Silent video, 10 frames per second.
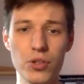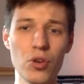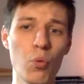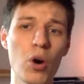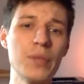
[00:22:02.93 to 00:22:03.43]

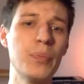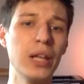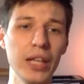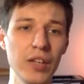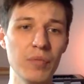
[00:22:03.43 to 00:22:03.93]
won't
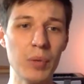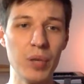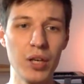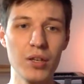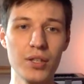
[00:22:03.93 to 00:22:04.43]
believe me,
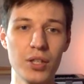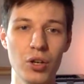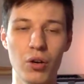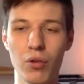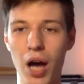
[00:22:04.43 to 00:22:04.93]
because
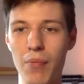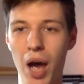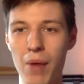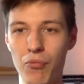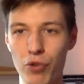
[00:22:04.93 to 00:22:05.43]

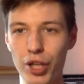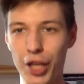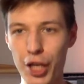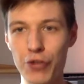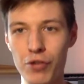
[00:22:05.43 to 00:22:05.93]
I'm
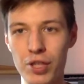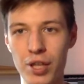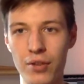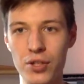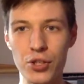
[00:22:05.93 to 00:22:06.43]
really
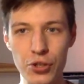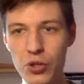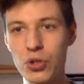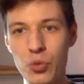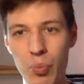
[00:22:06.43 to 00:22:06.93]
interested
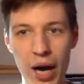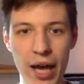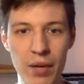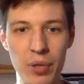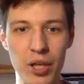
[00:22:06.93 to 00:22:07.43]
you to
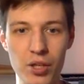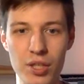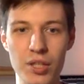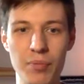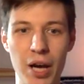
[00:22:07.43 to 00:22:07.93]
buy it,
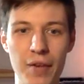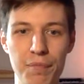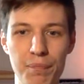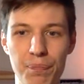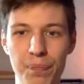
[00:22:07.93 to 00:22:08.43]
because it's
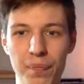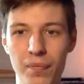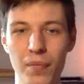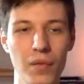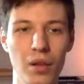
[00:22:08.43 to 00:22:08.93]

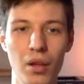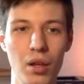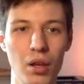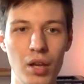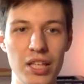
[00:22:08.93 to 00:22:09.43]

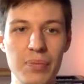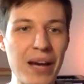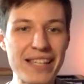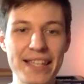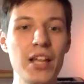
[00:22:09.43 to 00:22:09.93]

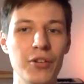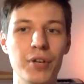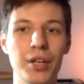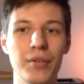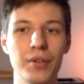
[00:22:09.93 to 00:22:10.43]
my
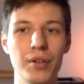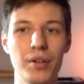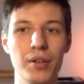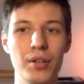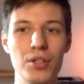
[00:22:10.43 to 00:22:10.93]
salary.
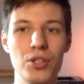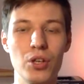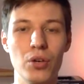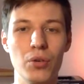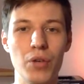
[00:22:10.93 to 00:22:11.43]

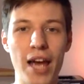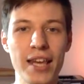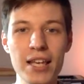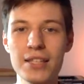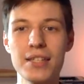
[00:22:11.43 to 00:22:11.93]
So I
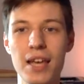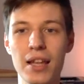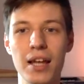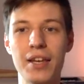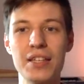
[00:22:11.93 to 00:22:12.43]
can
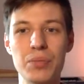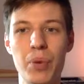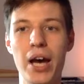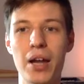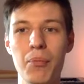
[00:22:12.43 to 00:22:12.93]
say like it's
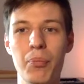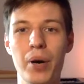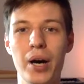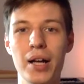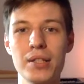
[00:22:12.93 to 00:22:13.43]
bad,
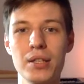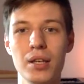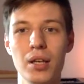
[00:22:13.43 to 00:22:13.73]
but